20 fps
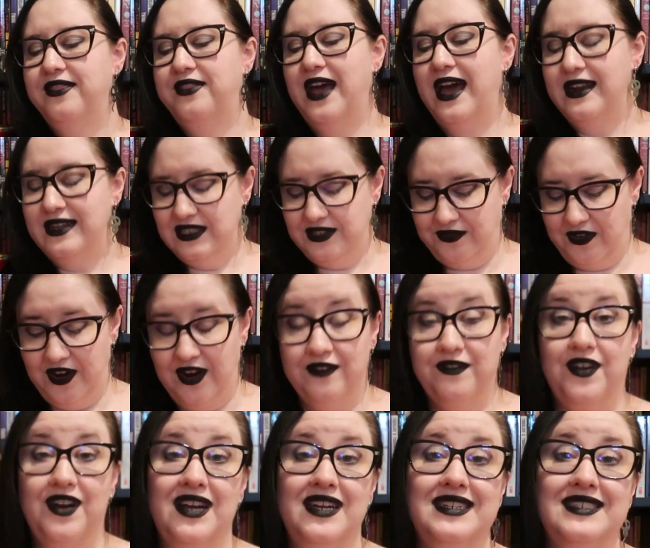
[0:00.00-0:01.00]
That is very,
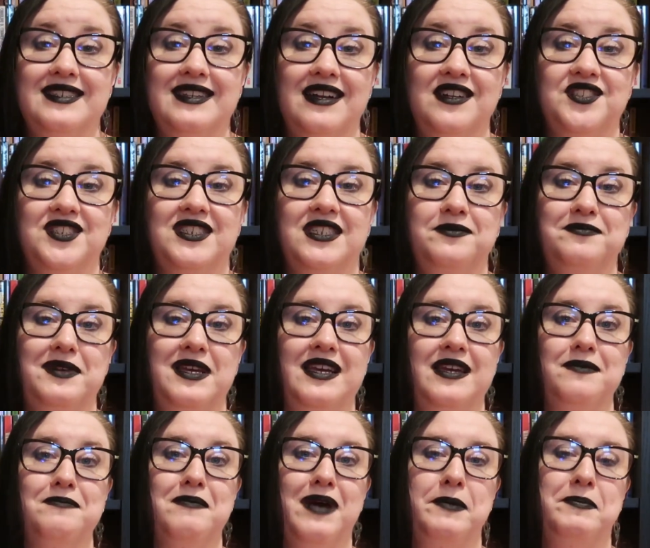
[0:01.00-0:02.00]
very nostalgic to
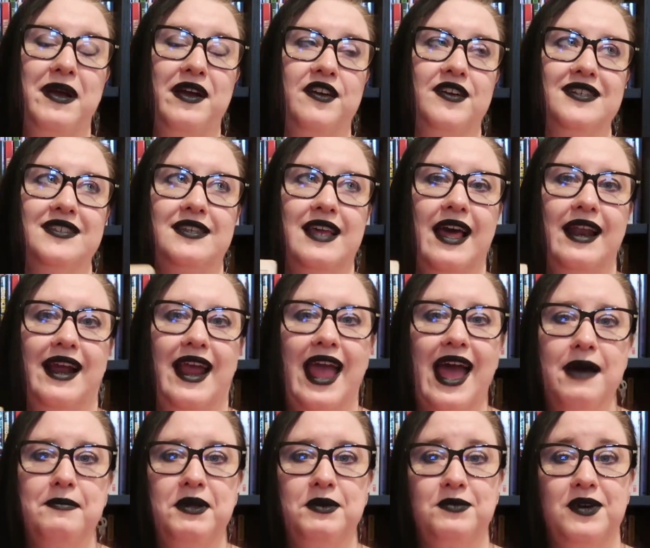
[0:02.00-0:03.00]
me. My parents had a
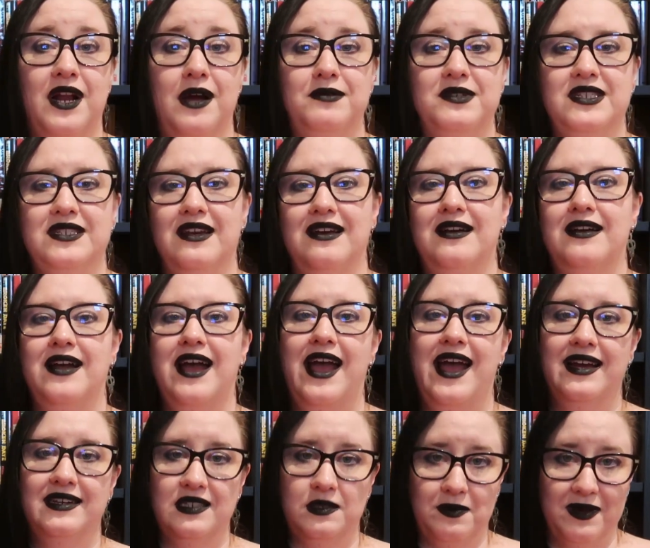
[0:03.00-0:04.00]
cabin when I was young. I
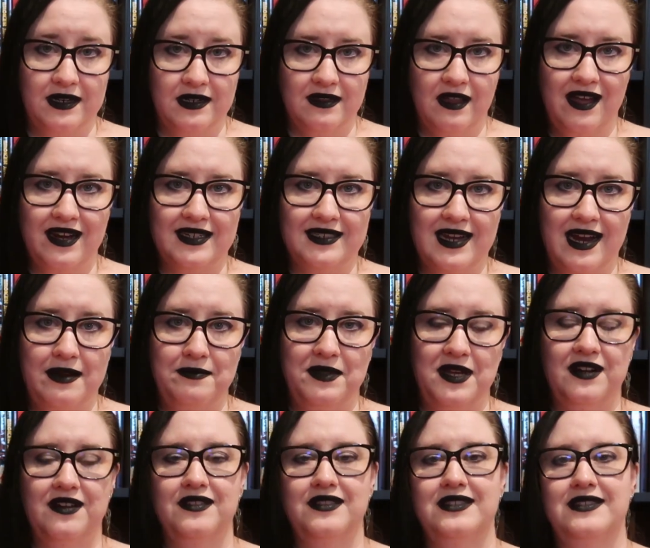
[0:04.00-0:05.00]
had to spend a lot of time
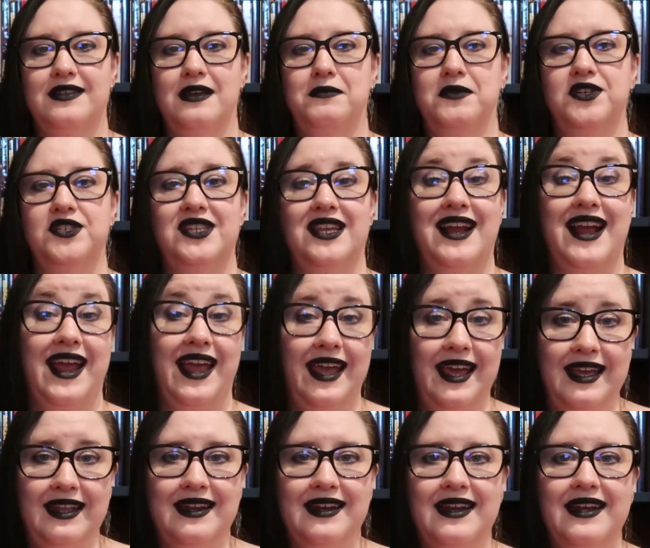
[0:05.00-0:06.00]
there in the summers and I
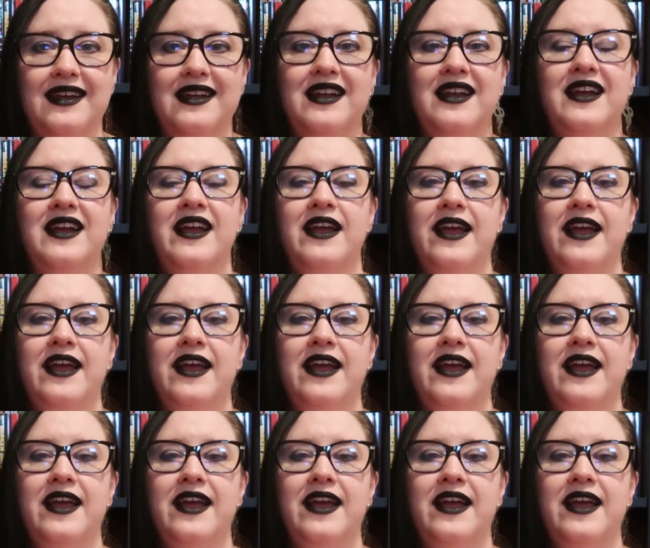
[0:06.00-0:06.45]
hated it.